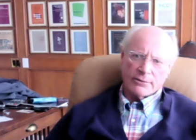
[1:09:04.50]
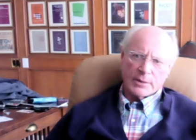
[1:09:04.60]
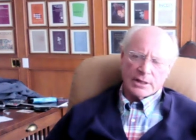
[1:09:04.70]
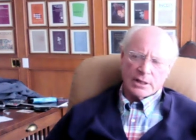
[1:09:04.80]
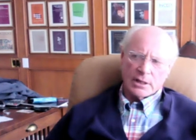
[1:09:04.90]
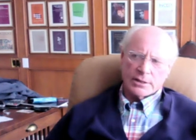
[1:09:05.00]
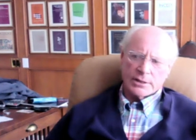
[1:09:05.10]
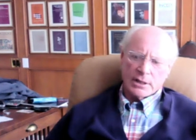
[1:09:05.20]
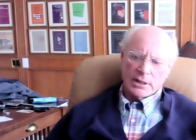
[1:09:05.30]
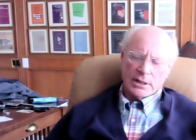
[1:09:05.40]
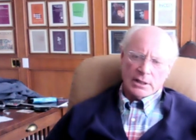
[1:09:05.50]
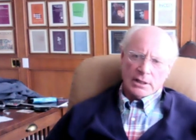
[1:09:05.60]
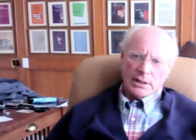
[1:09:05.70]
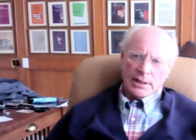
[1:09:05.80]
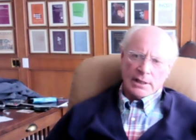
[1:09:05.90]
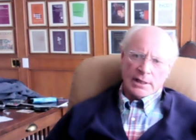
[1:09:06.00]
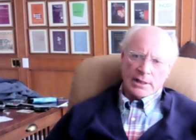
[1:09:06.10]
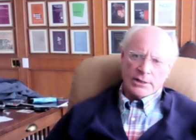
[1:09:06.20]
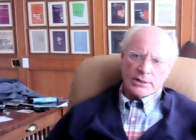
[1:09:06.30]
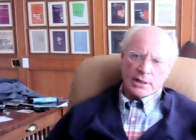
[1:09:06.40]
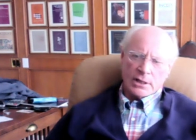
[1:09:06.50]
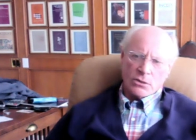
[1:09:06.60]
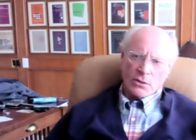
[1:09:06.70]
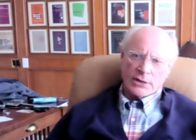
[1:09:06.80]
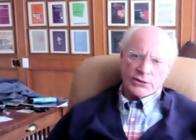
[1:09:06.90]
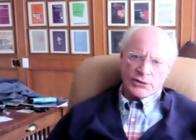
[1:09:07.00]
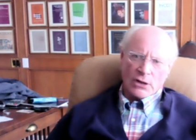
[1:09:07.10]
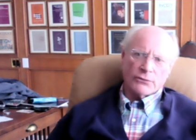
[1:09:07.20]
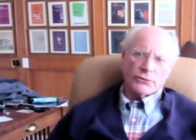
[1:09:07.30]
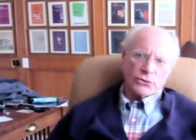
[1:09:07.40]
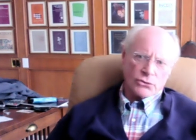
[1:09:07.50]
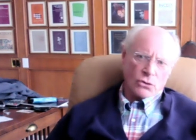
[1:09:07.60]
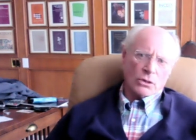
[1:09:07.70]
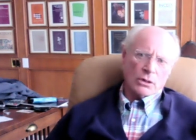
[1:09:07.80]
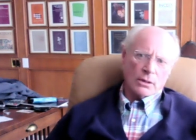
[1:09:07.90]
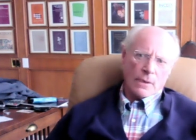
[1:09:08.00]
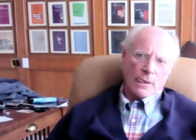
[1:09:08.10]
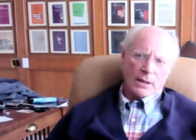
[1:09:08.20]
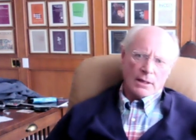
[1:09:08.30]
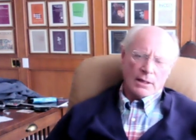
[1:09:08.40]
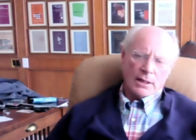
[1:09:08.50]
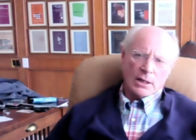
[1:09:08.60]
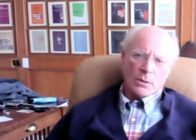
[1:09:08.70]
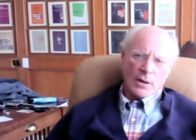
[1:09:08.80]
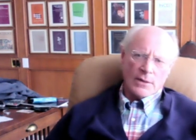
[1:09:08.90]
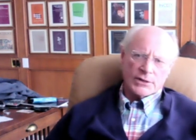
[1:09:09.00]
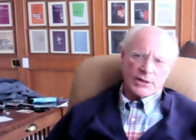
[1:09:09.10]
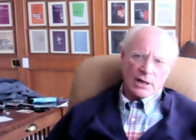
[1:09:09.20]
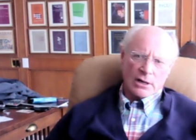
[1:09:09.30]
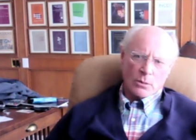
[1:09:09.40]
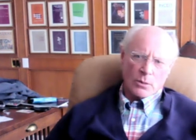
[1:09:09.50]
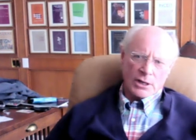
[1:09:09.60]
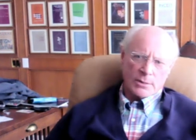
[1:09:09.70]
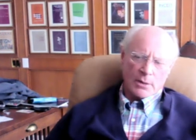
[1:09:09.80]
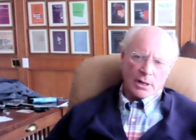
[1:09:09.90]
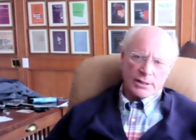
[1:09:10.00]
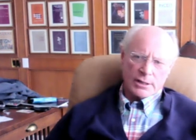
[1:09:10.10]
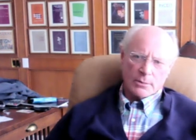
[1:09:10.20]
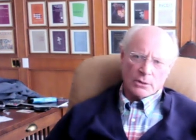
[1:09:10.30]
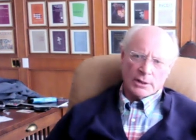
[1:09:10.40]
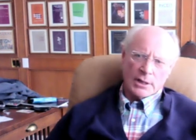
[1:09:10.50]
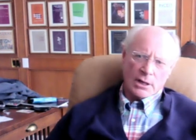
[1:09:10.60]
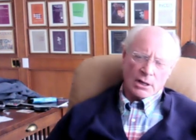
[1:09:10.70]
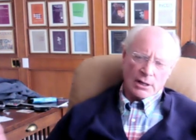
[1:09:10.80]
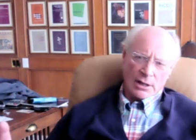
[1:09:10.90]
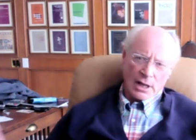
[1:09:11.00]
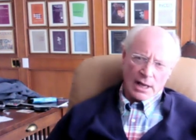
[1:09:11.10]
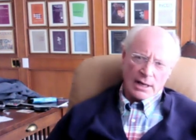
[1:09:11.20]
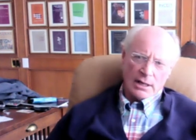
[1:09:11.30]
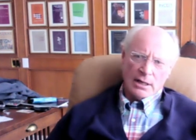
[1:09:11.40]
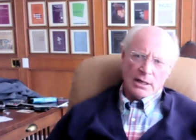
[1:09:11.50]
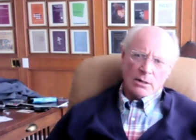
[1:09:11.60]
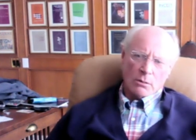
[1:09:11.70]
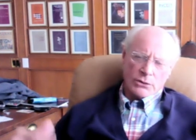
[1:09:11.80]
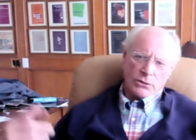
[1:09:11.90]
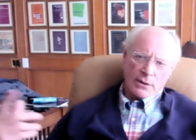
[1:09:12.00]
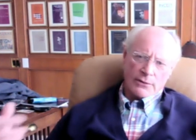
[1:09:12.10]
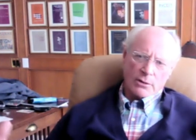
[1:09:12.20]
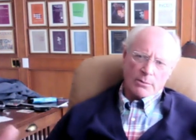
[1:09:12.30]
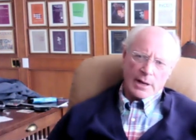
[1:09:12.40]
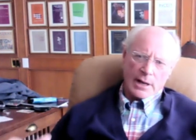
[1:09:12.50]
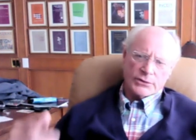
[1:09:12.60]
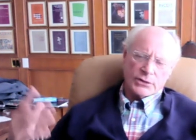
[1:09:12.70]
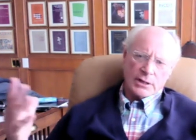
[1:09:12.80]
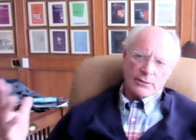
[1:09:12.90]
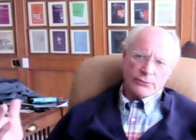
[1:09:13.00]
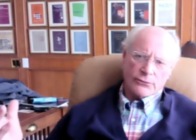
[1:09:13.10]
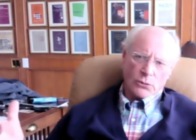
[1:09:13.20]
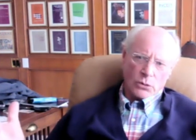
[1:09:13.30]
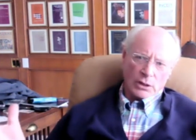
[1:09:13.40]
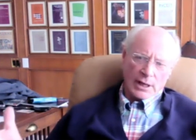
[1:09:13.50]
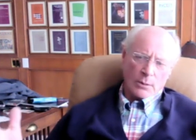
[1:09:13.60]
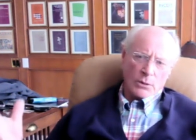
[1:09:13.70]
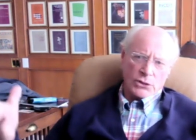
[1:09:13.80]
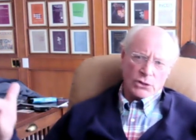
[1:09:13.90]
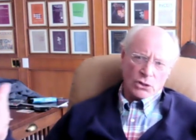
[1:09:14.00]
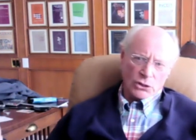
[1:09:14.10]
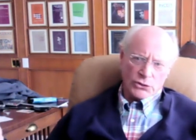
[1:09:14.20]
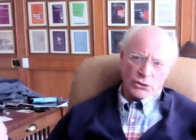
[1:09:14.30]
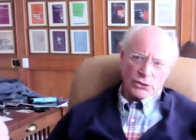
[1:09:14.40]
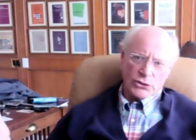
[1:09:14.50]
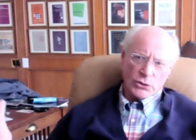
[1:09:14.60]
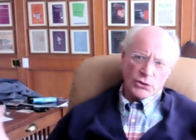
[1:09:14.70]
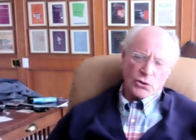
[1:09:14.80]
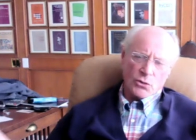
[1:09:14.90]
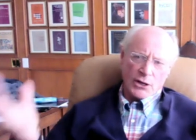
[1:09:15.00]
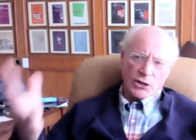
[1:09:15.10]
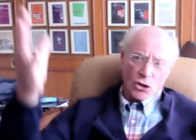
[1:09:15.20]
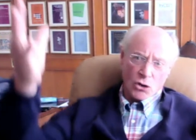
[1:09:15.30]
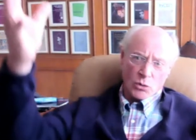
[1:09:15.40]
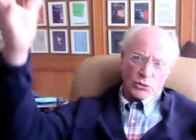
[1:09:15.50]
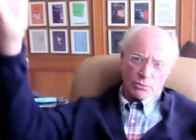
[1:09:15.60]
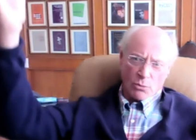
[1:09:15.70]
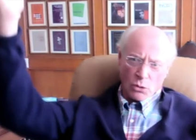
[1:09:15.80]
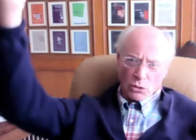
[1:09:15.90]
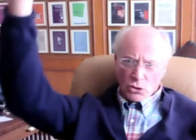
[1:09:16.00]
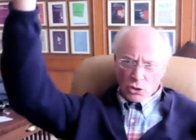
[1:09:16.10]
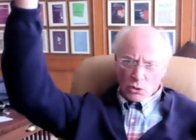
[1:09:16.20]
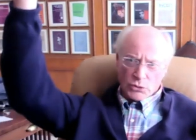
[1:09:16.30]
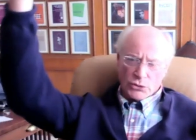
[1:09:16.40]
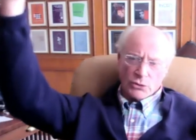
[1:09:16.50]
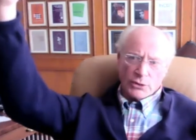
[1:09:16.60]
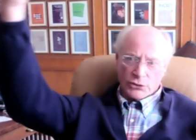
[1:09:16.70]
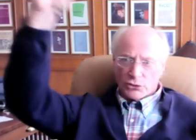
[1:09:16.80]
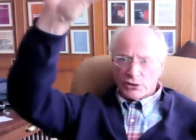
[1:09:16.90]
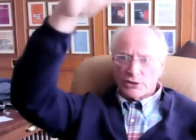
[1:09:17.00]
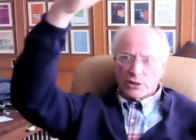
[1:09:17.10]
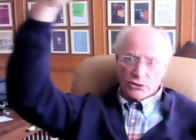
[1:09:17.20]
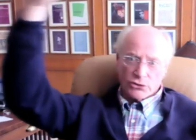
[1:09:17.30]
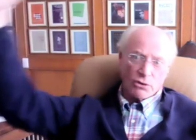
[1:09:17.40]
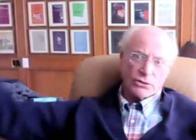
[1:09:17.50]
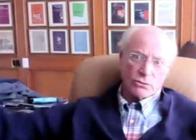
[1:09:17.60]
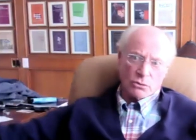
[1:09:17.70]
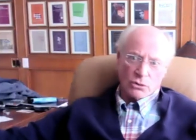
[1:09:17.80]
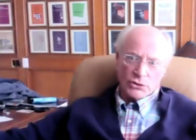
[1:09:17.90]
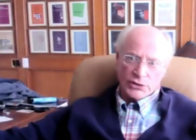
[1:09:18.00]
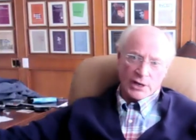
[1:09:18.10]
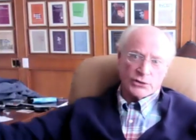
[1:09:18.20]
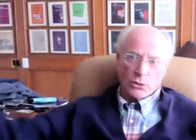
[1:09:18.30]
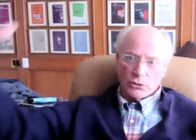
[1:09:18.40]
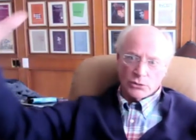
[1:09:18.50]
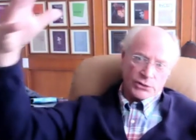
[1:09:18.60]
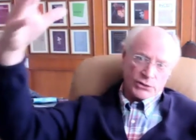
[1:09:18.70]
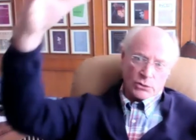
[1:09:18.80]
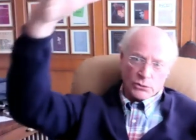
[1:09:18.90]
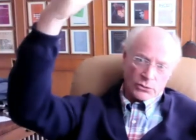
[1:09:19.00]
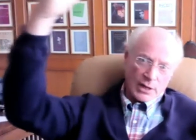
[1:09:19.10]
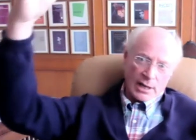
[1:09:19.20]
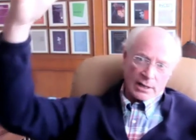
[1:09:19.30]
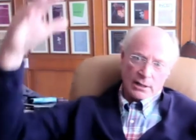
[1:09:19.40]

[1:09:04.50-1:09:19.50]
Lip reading: because it creates self-control in a way that's not otherwise possible. And not only that, once you have the capacity for language and culture, you can create codes, moral codes that are essentially instruction rules saying, don't do this, don't do that,